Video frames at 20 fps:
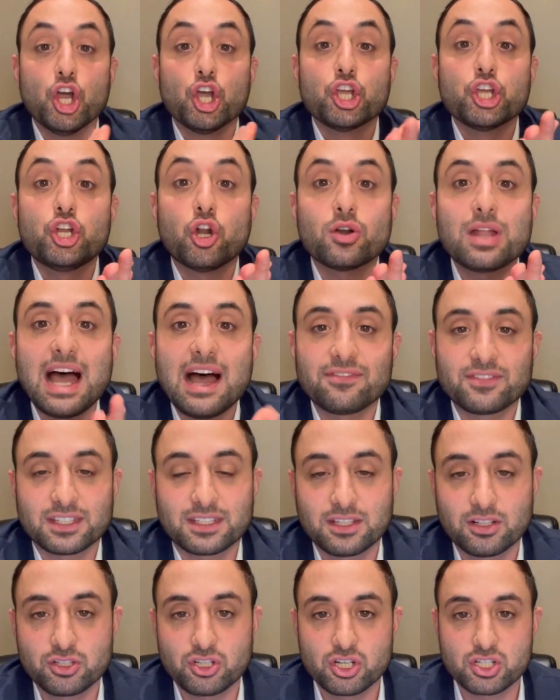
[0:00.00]
You don't have to
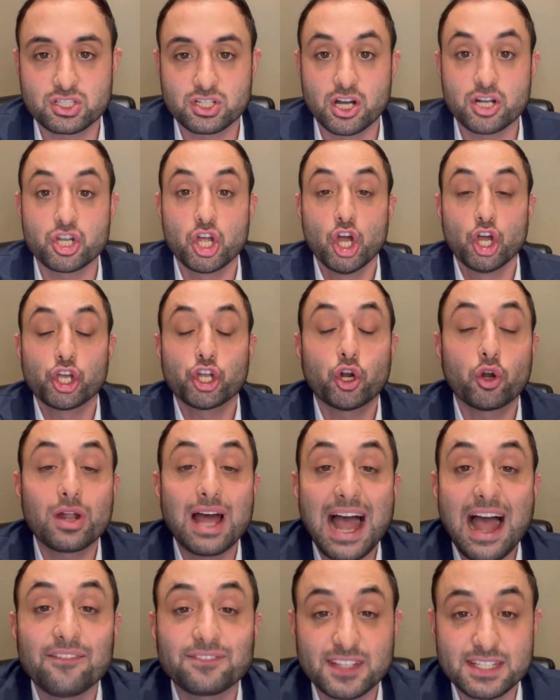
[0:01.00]
kill your son. You don't
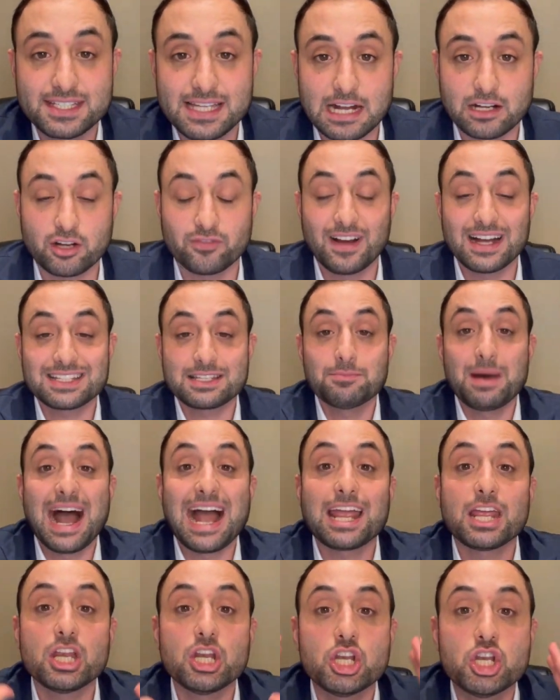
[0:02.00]
have to sacrifice him.
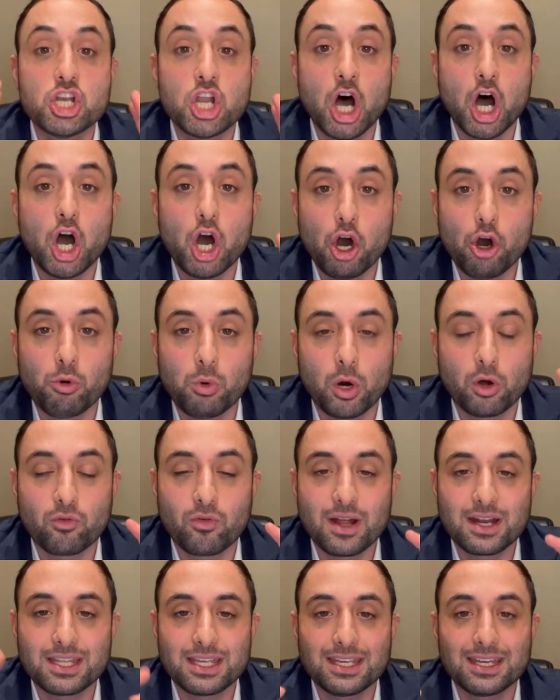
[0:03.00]
I know
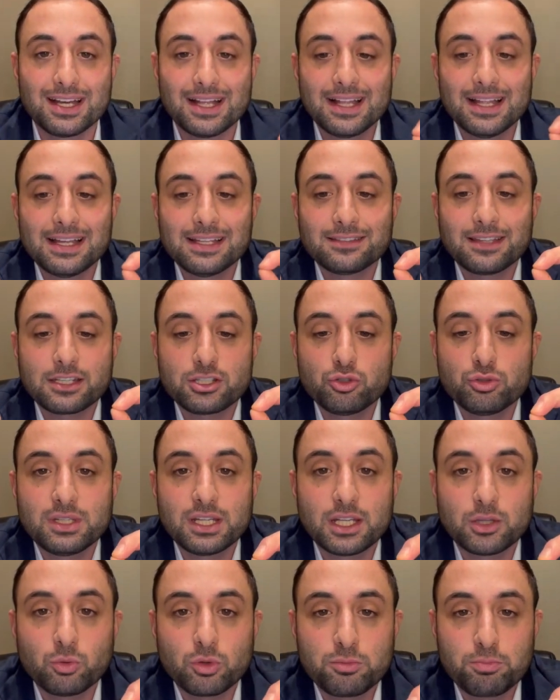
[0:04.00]
already that you
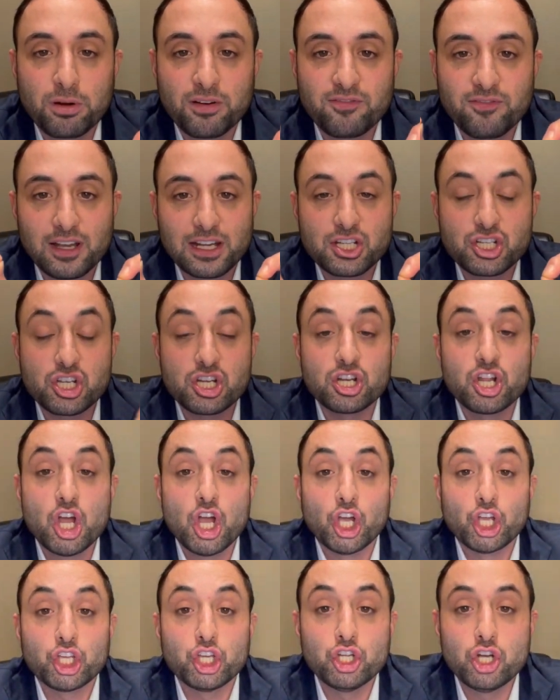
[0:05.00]
did it with perfection.
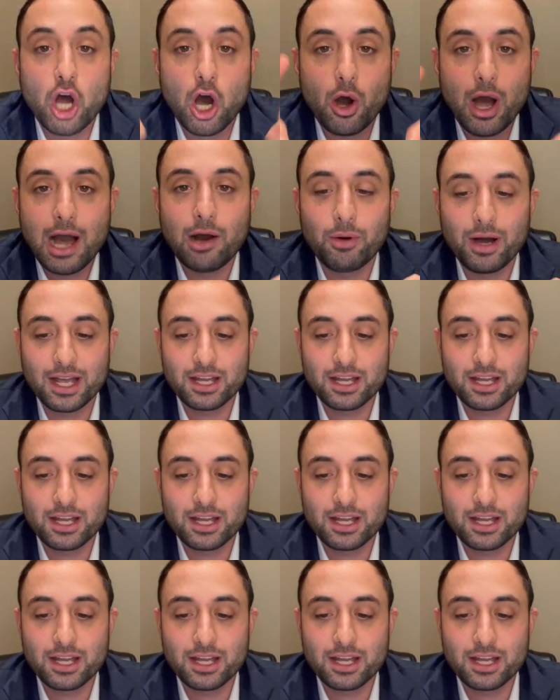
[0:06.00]
You know how I